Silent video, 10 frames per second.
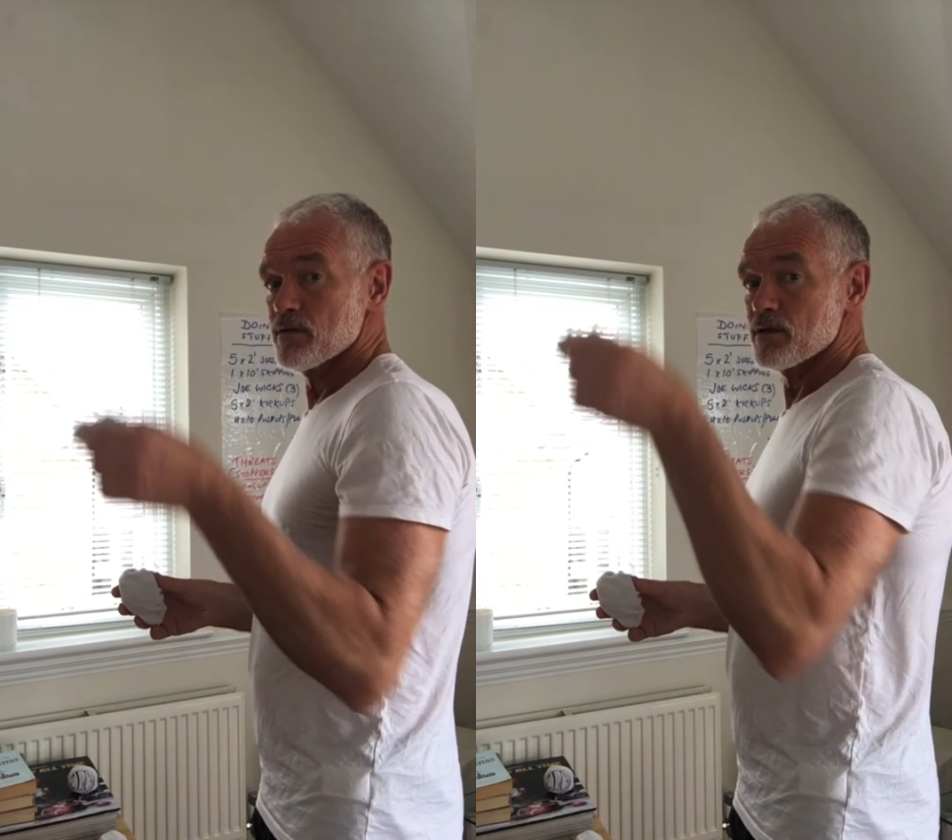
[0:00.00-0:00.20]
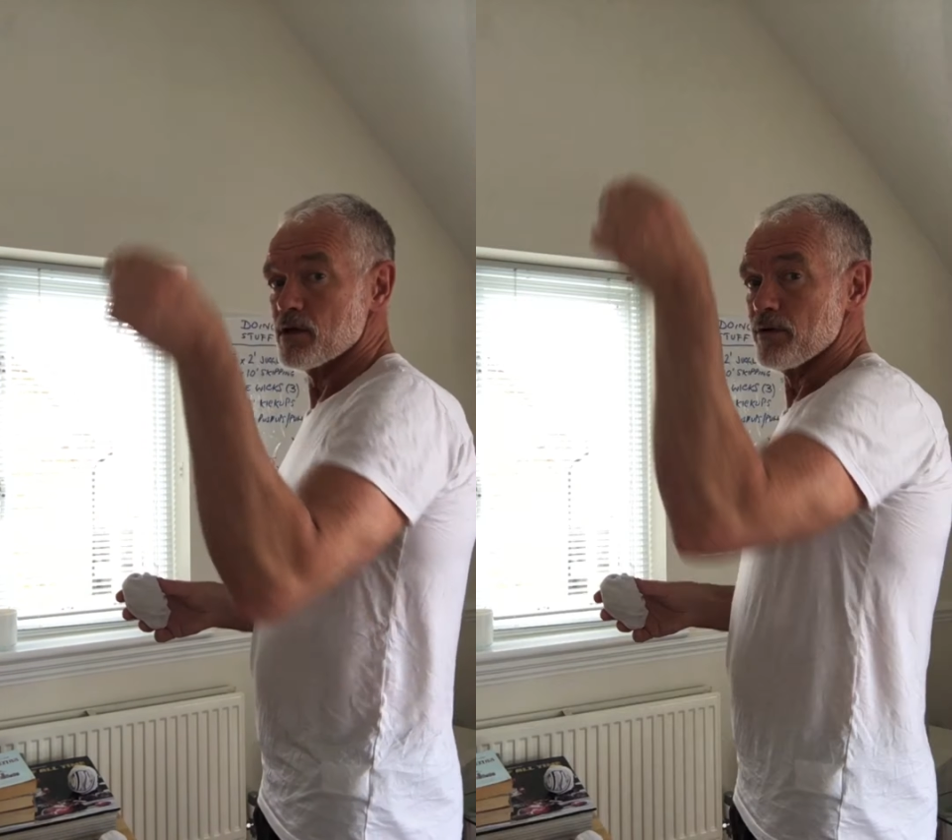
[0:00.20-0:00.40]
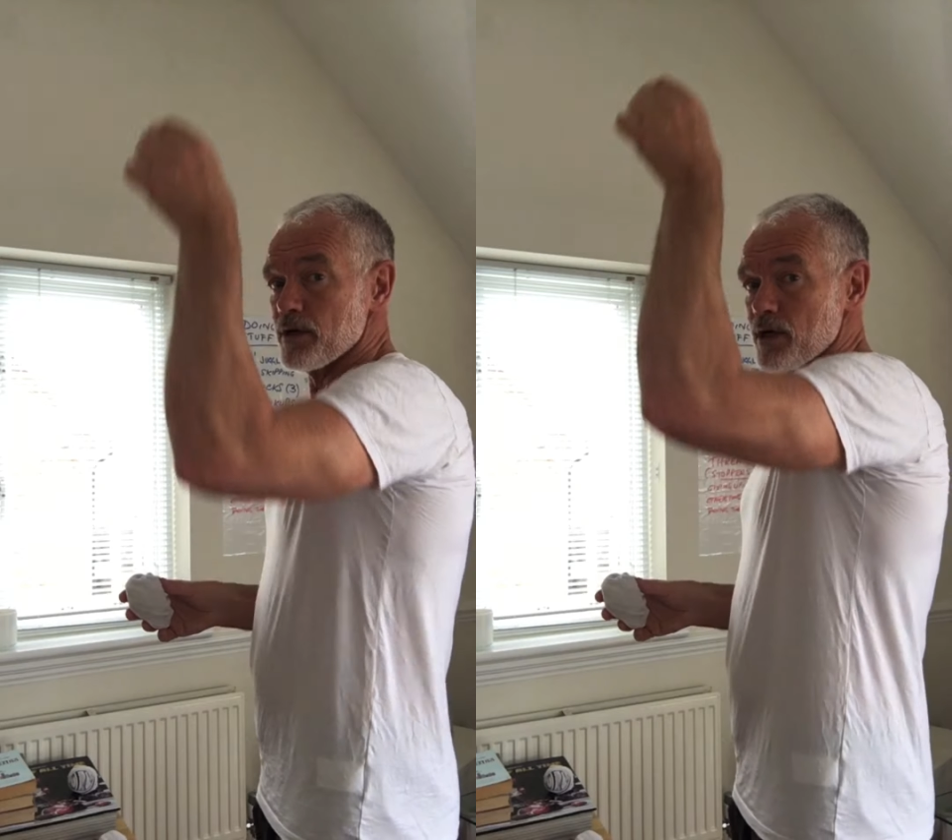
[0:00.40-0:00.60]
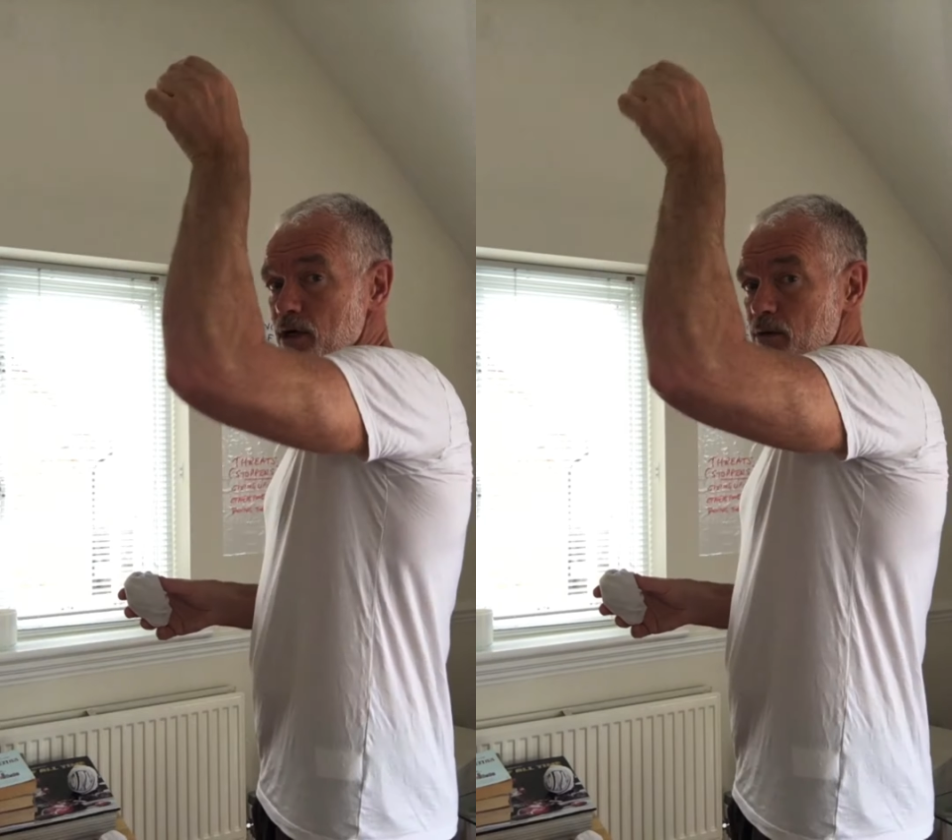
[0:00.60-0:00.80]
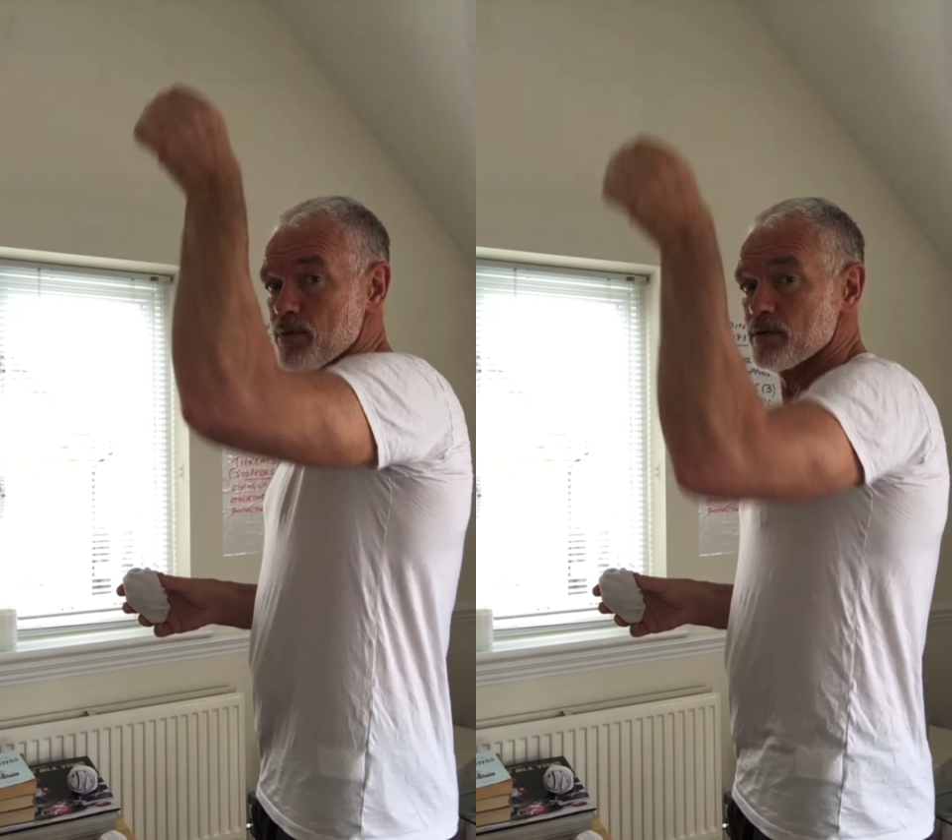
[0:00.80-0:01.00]
to going
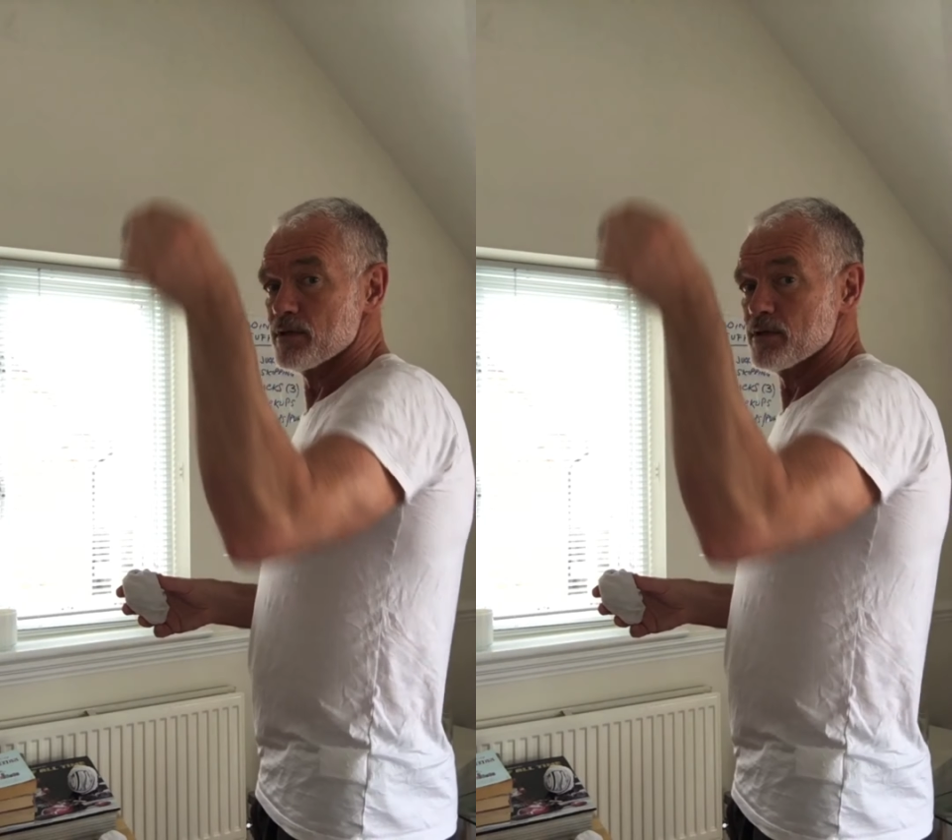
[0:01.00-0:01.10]
up